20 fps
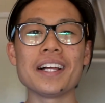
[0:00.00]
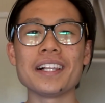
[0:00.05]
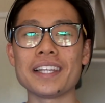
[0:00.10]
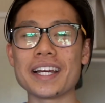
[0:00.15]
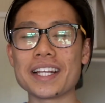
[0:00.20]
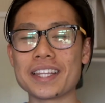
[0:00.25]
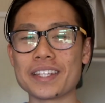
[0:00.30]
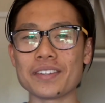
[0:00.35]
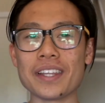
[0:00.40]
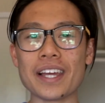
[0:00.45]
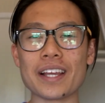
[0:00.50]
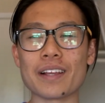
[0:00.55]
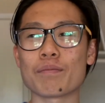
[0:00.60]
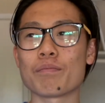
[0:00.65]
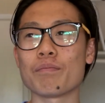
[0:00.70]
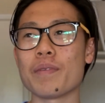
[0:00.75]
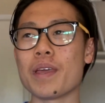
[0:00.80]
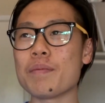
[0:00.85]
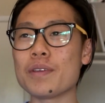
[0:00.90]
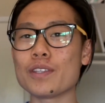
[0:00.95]
Like they're
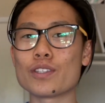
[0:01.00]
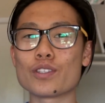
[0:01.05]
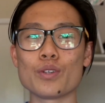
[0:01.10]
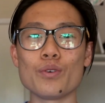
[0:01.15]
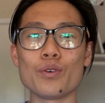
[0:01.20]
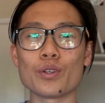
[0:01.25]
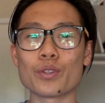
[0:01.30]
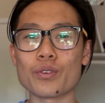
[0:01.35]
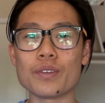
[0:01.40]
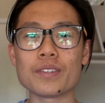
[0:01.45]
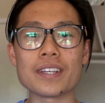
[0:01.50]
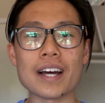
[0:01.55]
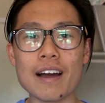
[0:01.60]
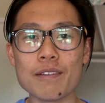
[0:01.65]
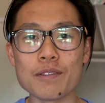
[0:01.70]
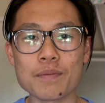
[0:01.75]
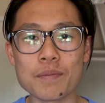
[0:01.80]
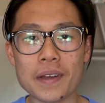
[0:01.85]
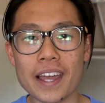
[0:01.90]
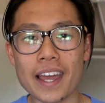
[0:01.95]
like maybe 2 or 3
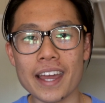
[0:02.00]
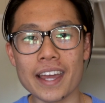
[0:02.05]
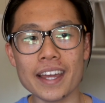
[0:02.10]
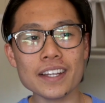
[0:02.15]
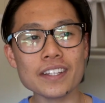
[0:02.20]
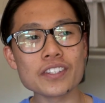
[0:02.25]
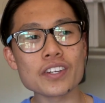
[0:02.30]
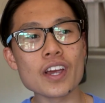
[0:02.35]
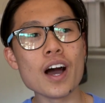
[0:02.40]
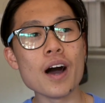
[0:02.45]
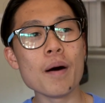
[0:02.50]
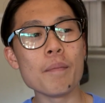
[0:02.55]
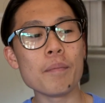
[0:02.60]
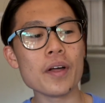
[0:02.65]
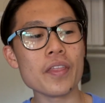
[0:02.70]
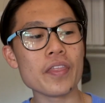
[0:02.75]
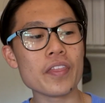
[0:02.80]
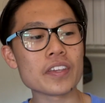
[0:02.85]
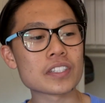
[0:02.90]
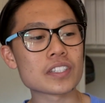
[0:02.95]
times my age,
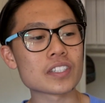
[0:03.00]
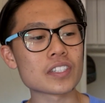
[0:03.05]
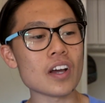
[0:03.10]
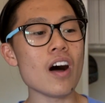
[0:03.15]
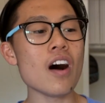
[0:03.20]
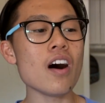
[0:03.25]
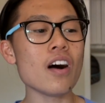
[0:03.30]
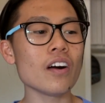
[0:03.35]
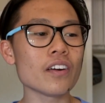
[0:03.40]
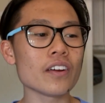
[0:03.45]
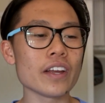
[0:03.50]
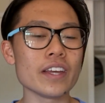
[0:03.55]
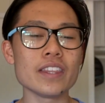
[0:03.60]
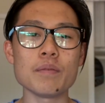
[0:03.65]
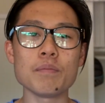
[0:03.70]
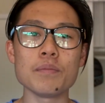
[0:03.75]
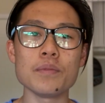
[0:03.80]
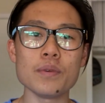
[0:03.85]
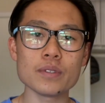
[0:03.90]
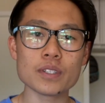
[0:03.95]
but the song and
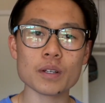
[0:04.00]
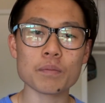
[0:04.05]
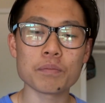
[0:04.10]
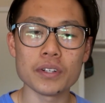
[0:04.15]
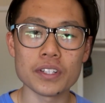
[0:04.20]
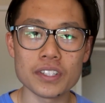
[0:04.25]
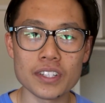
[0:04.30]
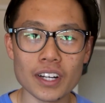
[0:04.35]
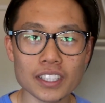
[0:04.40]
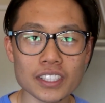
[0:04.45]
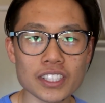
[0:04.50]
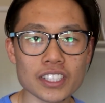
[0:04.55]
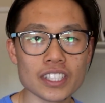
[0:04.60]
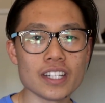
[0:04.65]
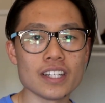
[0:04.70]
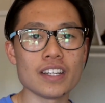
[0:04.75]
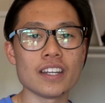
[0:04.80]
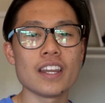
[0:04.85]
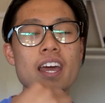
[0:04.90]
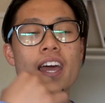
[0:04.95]
the music
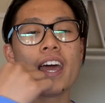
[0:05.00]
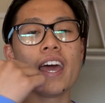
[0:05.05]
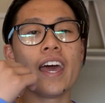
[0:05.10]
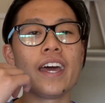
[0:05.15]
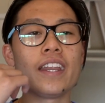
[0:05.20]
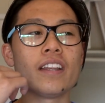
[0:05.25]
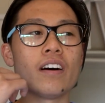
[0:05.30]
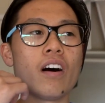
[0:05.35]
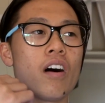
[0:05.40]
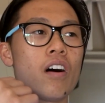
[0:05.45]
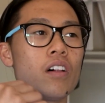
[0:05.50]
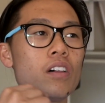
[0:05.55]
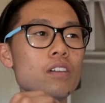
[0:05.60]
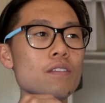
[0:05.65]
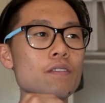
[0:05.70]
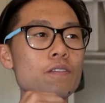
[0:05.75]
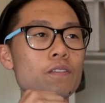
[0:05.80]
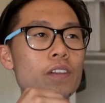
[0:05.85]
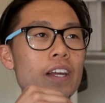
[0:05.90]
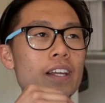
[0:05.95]
production and all
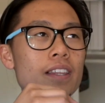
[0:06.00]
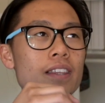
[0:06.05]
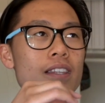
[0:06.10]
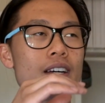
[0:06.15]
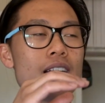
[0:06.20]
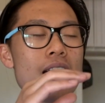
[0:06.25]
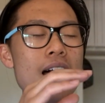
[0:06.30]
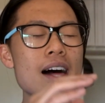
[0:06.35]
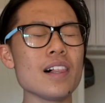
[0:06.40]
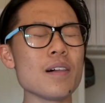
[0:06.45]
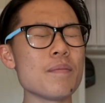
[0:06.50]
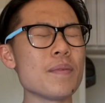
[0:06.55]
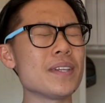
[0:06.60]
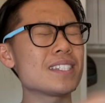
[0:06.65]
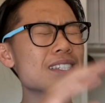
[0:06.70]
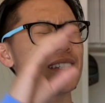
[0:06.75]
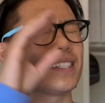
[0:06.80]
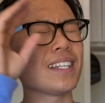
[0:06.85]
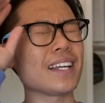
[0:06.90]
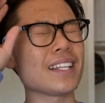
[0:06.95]
of like the
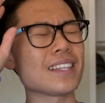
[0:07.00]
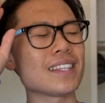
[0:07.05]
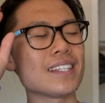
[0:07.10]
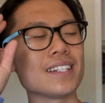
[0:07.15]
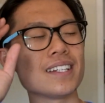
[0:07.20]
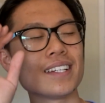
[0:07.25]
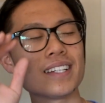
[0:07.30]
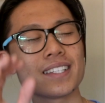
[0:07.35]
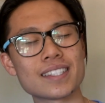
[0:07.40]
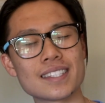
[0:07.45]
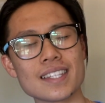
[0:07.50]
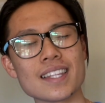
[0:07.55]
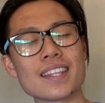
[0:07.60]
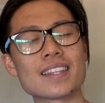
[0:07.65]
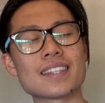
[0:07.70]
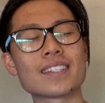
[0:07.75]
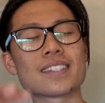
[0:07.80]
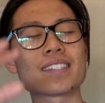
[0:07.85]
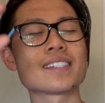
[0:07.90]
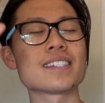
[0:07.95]
elements and like the
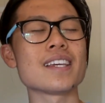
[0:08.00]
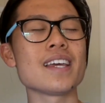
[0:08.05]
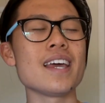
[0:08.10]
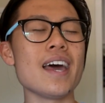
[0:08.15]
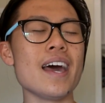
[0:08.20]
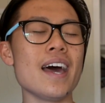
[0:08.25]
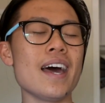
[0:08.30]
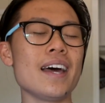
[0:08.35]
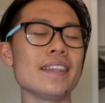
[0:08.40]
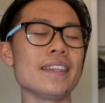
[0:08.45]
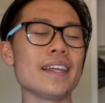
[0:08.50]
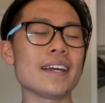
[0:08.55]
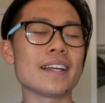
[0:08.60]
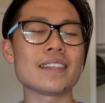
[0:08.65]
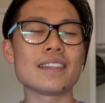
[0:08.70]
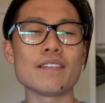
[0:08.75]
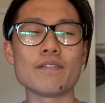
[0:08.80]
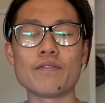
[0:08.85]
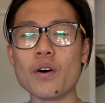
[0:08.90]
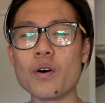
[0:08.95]
synths and
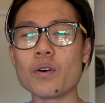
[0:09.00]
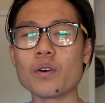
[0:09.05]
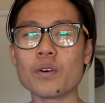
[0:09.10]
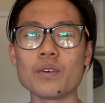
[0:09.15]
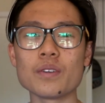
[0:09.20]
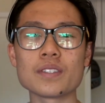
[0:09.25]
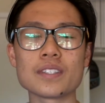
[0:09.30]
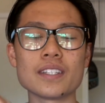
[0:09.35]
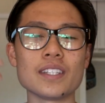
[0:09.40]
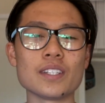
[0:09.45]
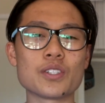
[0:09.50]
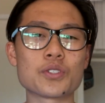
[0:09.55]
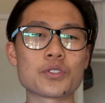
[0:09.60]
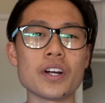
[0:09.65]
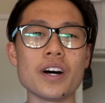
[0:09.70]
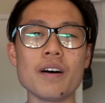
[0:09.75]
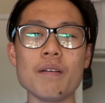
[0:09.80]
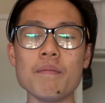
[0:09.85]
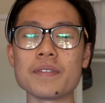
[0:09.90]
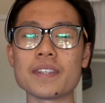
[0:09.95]
like the vocals and the
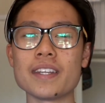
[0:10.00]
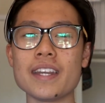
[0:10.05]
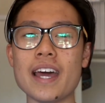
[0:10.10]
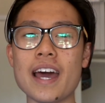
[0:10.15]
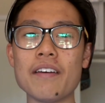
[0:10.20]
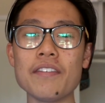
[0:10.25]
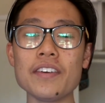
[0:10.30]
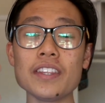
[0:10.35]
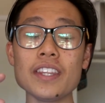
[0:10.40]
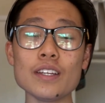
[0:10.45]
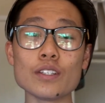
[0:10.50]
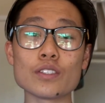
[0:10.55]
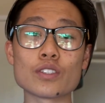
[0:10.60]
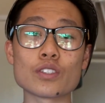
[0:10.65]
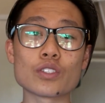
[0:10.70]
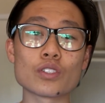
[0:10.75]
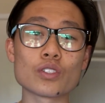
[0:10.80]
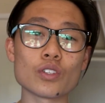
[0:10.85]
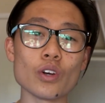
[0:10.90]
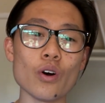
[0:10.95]
drums and everything is
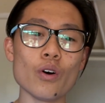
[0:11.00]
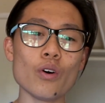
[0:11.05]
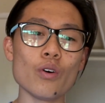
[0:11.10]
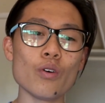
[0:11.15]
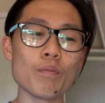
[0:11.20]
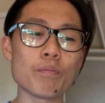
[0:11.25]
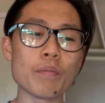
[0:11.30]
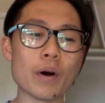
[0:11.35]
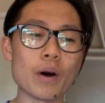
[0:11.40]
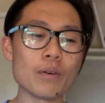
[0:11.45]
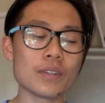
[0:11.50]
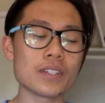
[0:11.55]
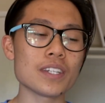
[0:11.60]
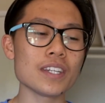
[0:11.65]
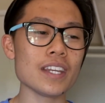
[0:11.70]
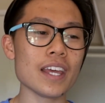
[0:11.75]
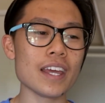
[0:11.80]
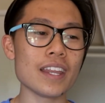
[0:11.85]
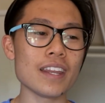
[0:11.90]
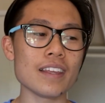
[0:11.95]
so
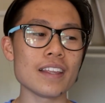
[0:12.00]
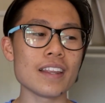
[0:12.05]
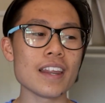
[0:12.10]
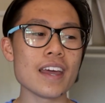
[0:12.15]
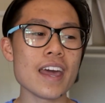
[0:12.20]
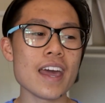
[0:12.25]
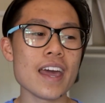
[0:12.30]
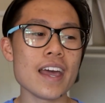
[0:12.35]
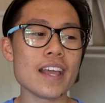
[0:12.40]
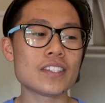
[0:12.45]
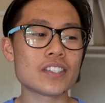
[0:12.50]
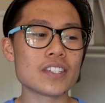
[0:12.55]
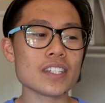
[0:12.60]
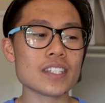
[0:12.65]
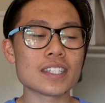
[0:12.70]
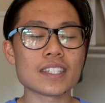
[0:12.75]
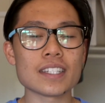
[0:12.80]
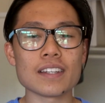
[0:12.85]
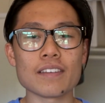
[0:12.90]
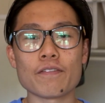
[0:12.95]
potent, and it
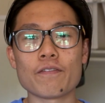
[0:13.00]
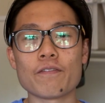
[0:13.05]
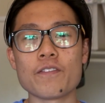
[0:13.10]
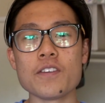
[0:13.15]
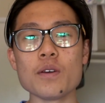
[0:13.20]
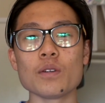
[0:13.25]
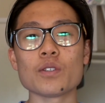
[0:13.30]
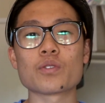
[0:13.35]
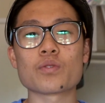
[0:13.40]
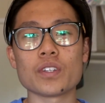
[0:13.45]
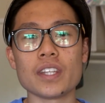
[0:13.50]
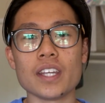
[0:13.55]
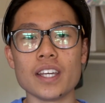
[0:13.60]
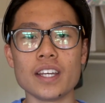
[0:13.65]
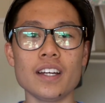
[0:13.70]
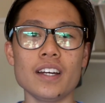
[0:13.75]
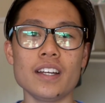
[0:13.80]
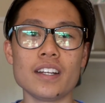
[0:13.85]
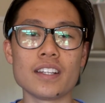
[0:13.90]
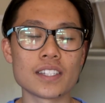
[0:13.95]
just feels really
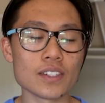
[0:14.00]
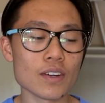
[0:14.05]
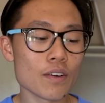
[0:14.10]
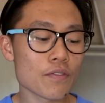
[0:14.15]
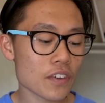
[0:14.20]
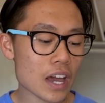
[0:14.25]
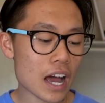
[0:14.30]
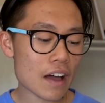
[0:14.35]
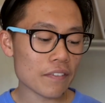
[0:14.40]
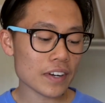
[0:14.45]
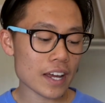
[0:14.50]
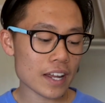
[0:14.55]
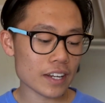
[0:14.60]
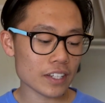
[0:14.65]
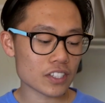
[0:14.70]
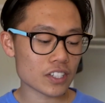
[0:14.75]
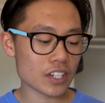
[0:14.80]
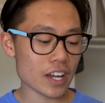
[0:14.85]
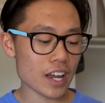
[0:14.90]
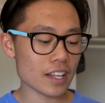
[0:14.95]
good. So if you haven't had a
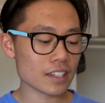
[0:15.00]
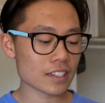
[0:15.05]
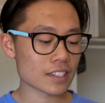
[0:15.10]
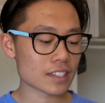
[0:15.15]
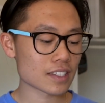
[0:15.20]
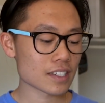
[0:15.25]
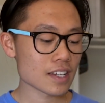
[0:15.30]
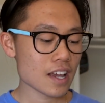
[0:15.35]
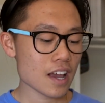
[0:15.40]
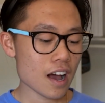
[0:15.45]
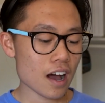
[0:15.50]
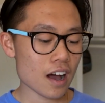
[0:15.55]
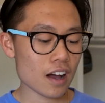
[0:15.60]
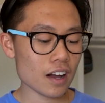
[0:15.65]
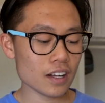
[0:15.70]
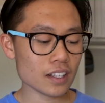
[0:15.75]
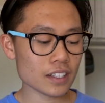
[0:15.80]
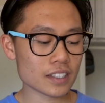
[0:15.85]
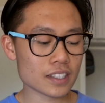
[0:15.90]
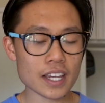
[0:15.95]
chance,
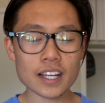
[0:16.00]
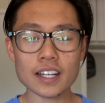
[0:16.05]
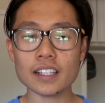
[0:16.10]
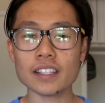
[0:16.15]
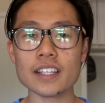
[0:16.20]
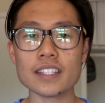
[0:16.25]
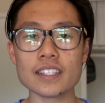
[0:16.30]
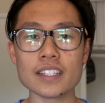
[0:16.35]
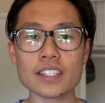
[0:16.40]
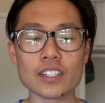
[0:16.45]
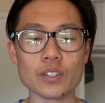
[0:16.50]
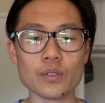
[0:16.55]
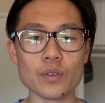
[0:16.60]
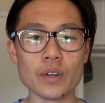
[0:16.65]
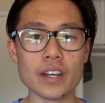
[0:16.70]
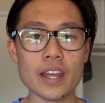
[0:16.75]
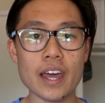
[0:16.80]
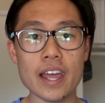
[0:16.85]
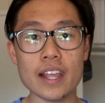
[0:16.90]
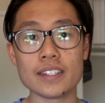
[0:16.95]
take a listen to
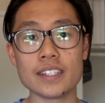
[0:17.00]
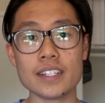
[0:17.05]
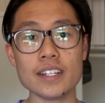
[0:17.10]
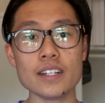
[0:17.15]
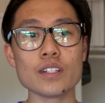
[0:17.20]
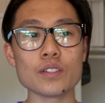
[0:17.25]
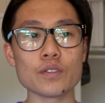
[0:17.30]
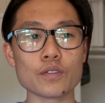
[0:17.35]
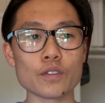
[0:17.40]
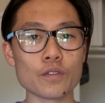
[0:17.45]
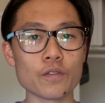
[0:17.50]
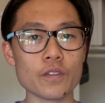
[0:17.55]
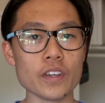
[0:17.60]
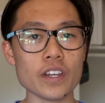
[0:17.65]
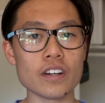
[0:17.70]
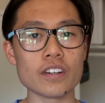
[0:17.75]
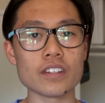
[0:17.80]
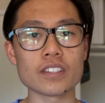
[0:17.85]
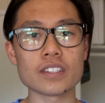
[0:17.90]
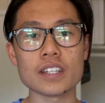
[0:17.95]
it. Tears for
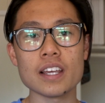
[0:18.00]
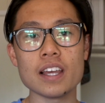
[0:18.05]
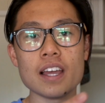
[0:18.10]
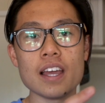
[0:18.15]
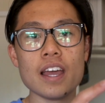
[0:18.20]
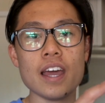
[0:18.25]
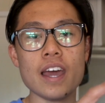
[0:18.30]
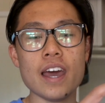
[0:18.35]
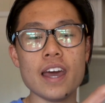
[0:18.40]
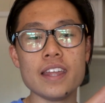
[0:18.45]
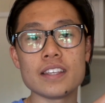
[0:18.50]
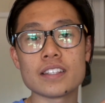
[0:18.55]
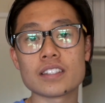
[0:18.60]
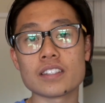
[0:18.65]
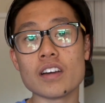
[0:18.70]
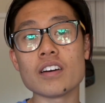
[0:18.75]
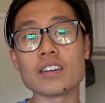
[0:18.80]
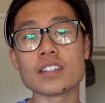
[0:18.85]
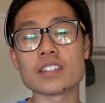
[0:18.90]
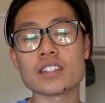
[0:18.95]
Fears, and the
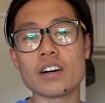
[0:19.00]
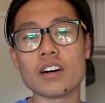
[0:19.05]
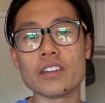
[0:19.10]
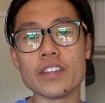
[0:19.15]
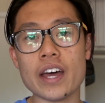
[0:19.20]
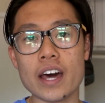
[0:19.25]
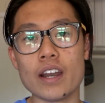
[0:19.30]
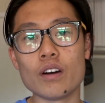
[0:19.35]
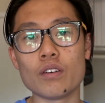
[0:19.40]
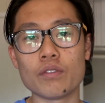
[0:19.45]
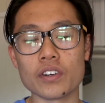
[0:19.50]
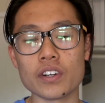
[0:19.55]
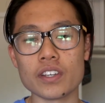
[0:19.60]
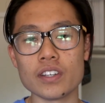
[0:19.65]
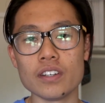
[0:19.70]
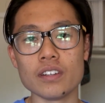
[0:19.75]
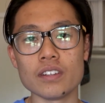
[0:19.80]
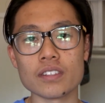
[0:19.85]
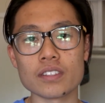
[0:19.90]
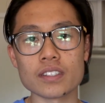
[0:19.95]
song is called Head Over
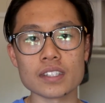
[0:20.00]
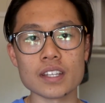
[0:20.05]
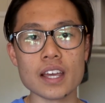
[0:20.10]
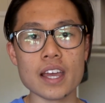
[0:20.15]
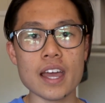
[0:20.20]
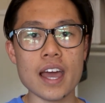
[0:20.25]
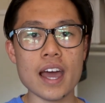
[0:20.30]
Heels.